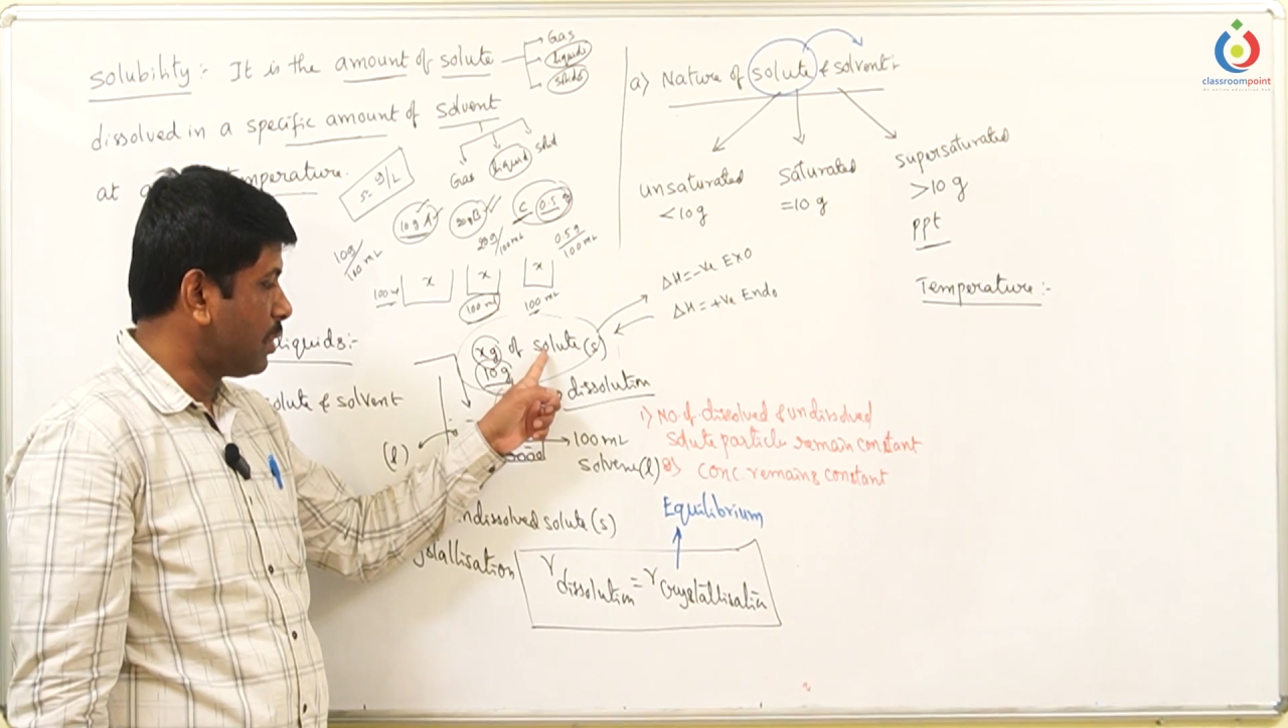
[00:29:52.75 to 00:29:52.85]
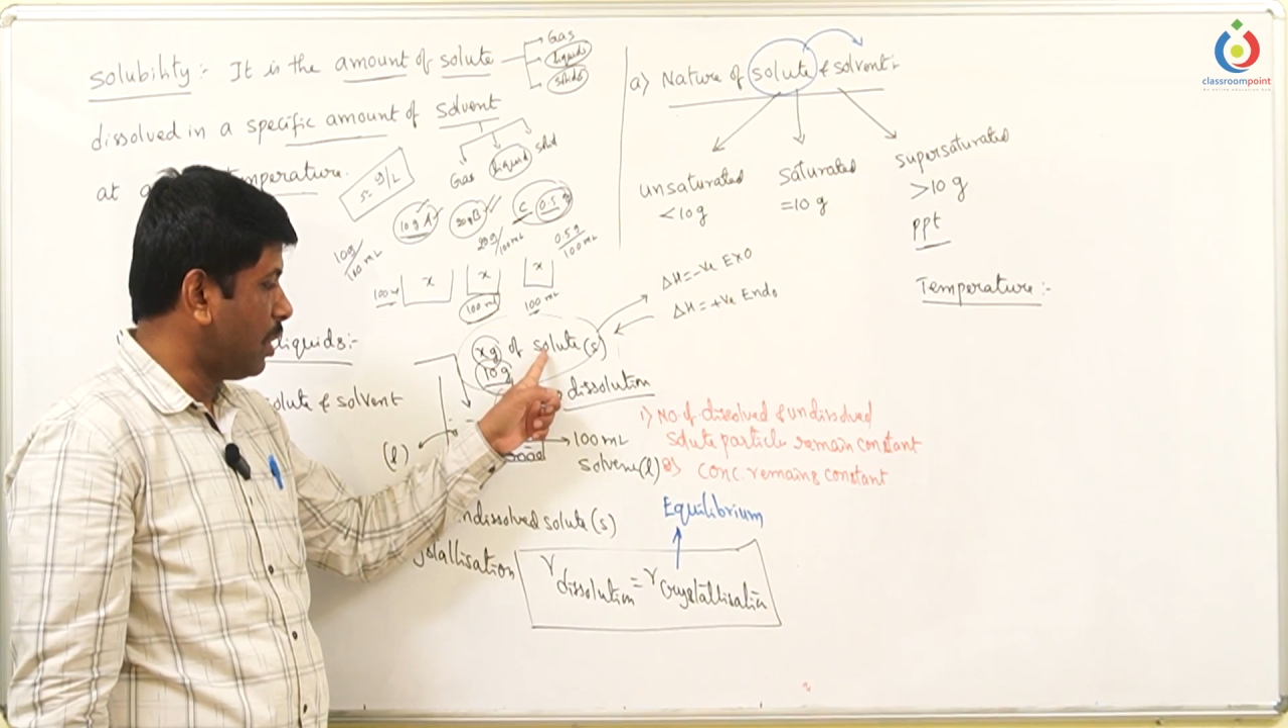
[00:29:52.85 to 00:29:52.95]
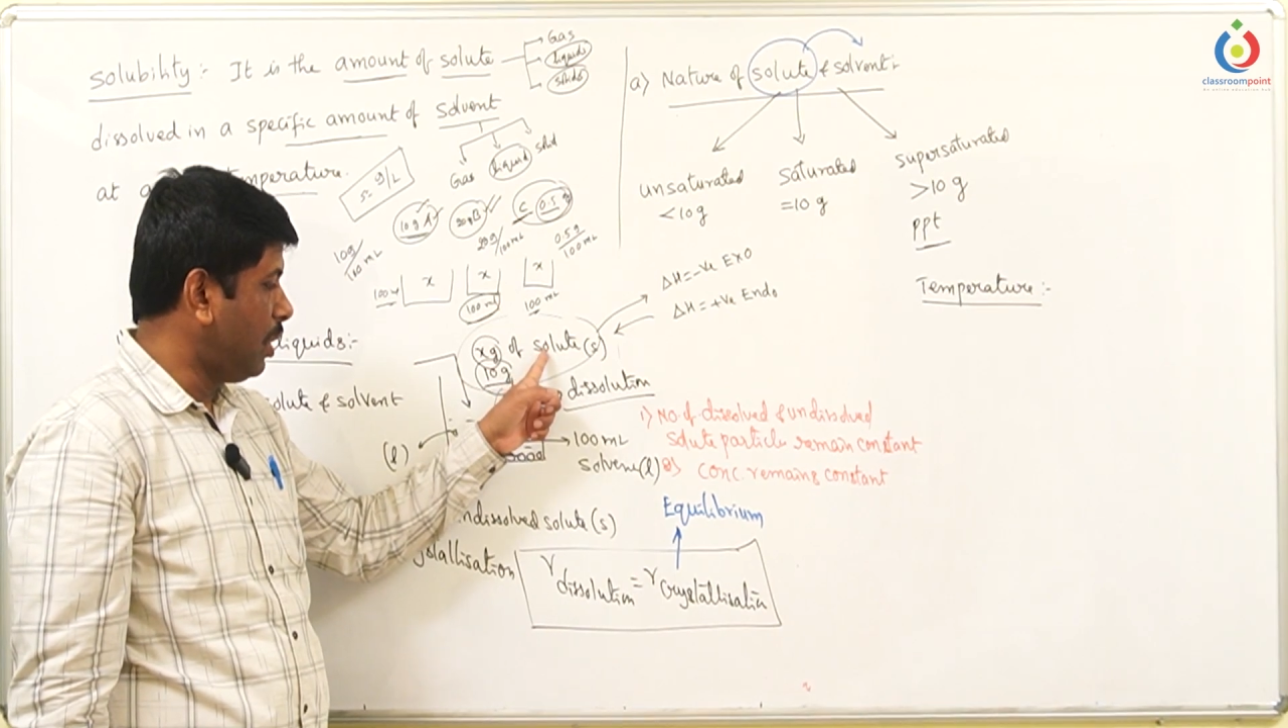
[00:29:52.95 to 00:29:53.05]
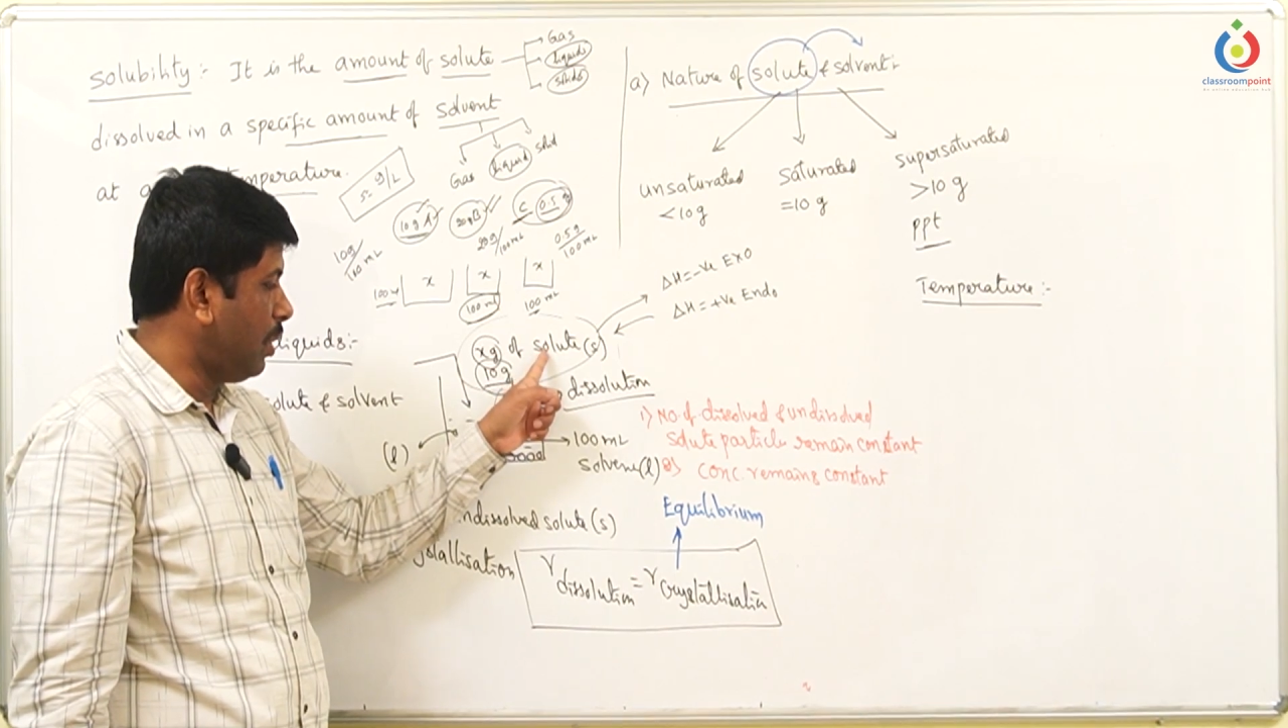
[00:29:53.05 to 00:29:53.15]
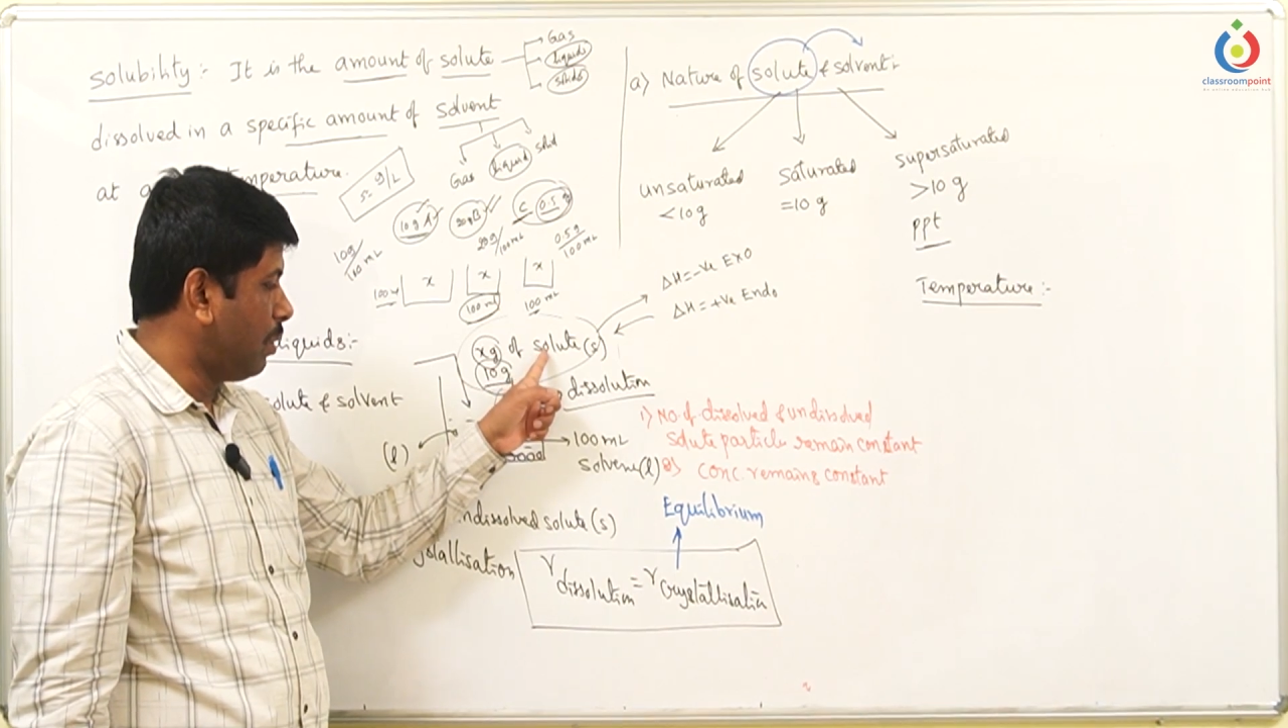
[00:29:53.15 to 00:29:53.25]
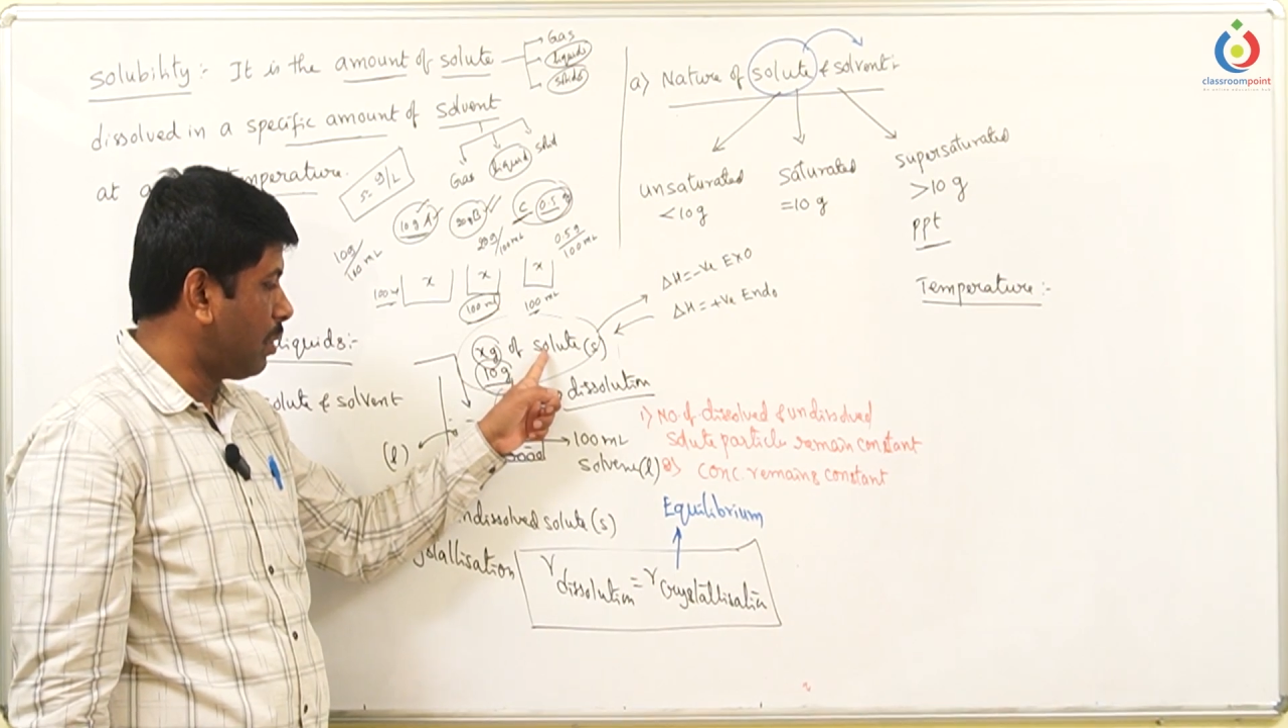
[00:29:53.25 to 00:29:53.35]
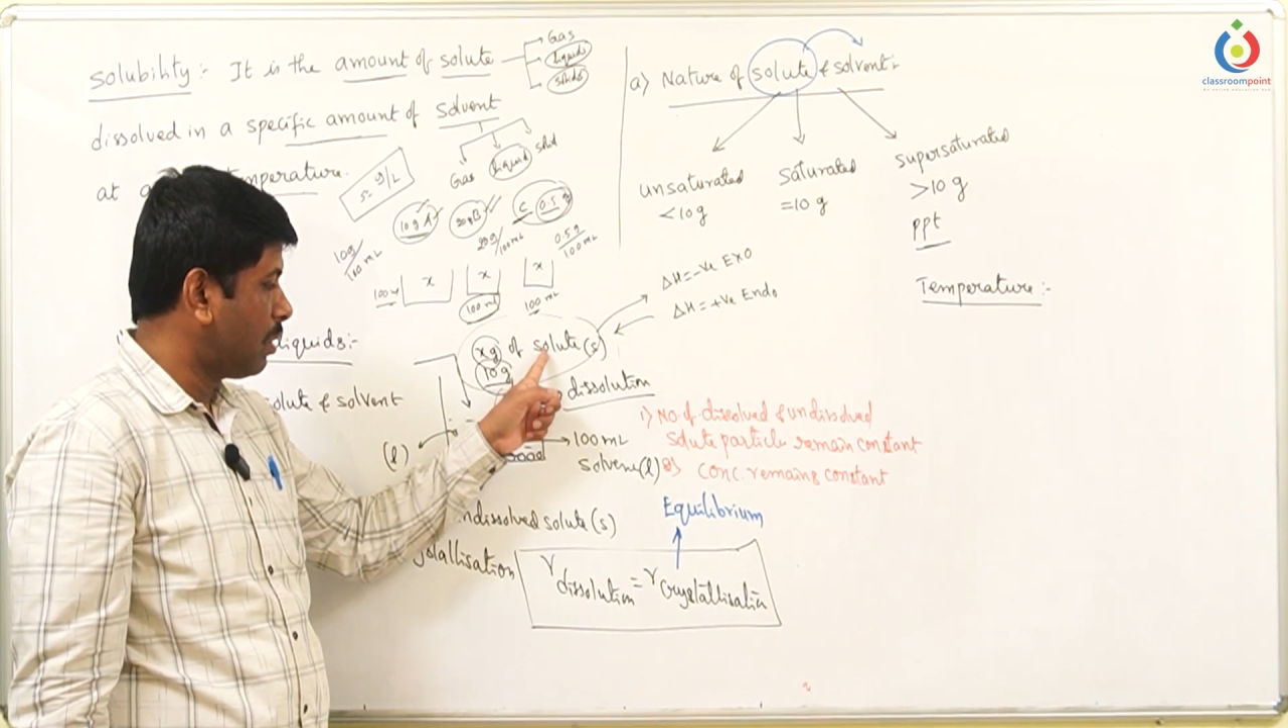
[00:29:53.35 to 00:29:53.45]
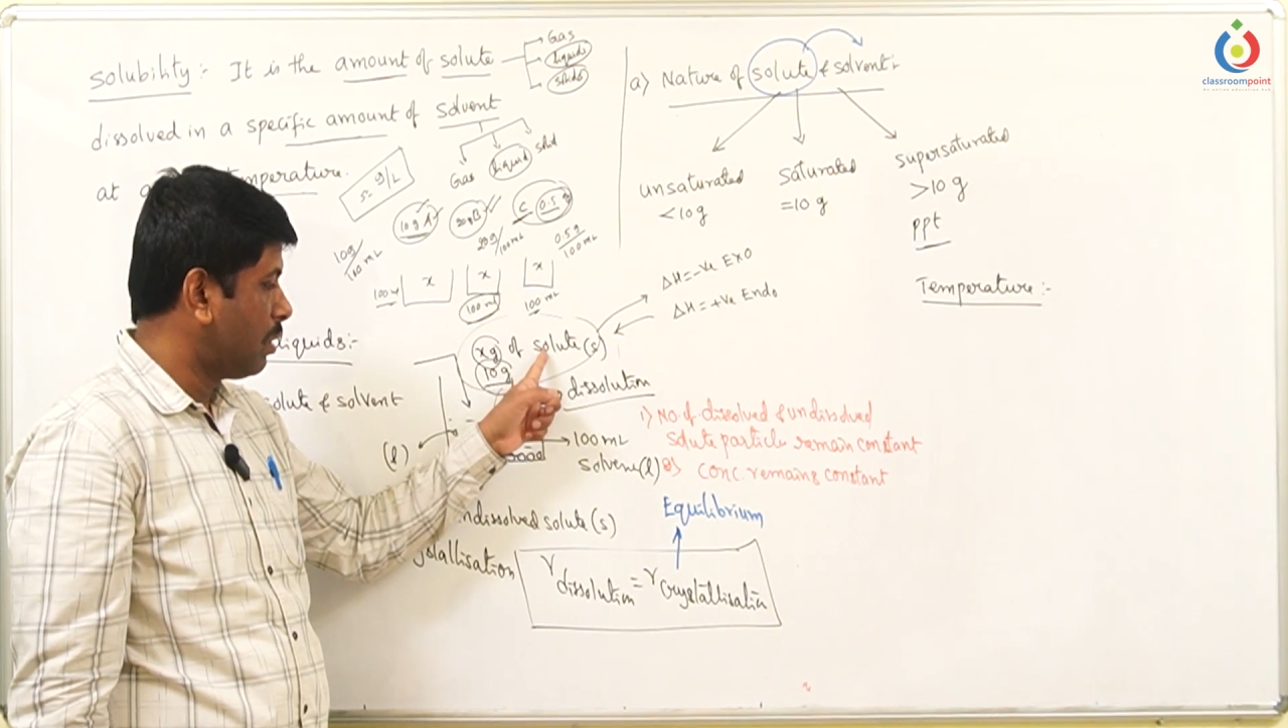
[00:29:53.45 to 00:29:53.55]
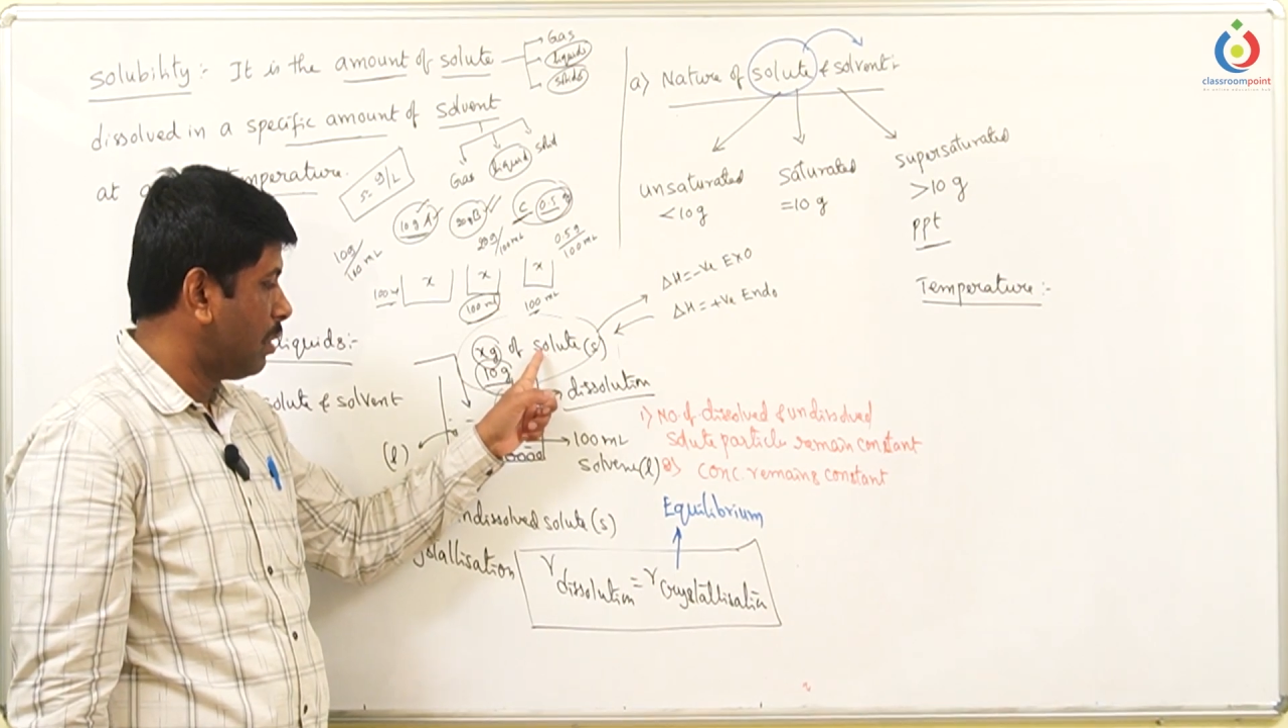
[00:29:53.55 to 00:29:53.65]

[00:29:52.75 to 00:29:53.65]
solute